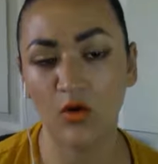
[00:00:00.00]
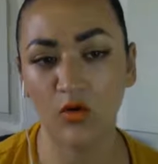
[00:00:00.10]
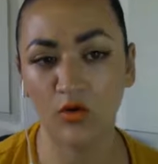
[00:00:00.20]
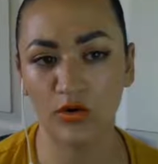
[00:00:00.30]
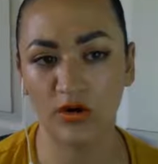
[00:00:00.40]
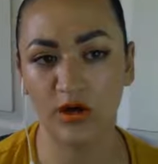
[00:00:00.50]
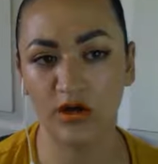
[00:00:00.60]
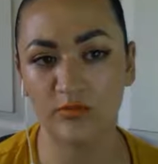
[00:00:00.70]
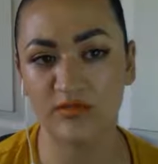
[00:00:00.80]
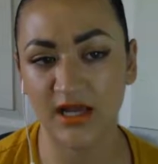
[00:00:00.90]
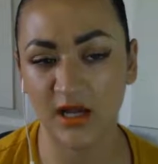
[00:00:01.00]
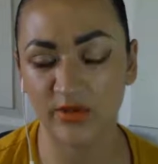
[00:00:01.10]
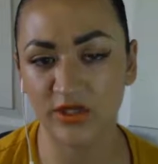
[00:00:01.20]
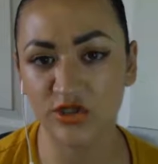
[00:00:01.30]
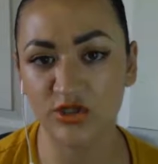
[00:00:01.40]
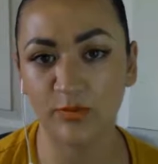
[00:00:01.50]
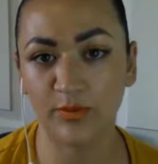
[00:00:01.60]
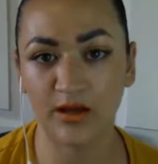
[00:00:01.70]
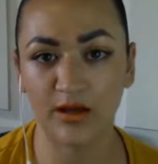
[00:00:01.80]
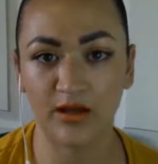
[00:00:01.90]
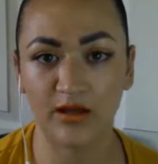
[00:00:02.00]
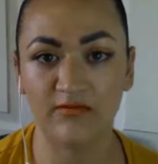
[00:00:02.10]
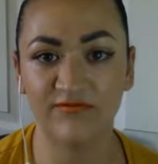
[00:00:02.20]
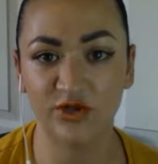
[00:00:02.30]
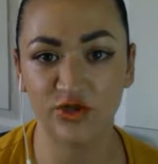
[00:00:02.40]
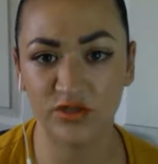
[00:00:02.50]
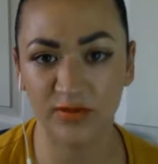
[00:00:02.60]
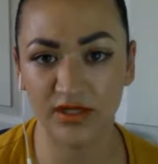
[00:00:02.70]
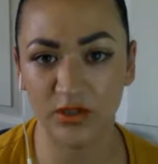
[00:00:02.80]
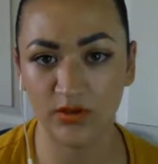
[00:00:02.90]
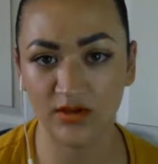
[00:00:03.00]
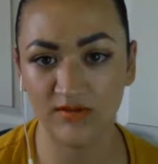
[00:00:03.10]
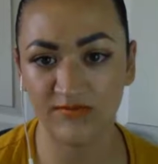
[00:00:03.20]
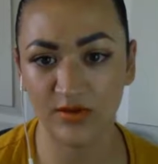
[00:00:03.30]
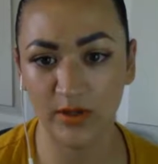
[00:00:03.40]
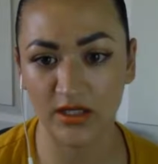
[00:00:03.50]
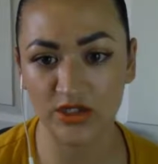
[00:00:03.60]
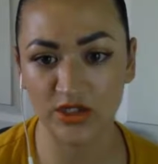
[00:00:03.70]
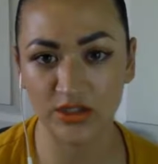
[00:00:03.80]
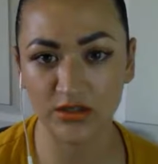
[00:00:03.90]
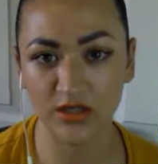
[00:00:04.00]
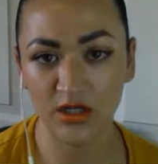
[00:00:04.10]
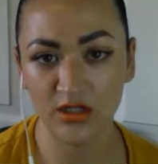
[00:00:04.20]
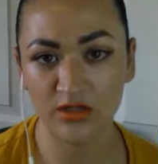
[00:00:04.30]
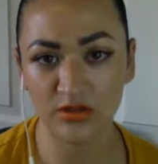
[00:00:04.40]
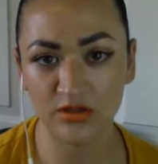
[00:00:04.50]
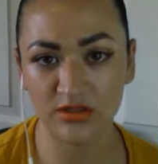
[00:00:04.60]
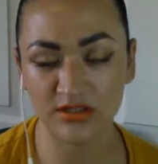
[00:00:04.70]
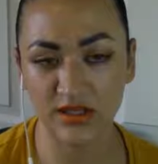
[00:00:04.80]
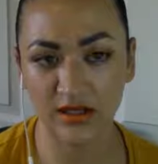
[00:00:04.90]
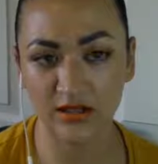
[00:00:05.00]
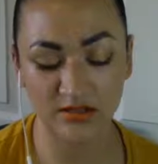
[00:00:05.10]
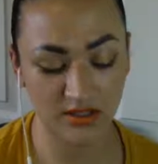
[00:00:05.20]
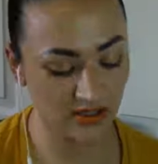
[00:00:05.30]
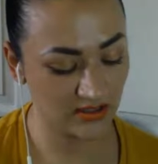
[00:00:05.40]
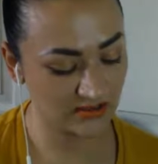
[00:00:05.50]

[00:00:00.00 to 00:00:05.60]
or damage, by first responding with inflammation to the site.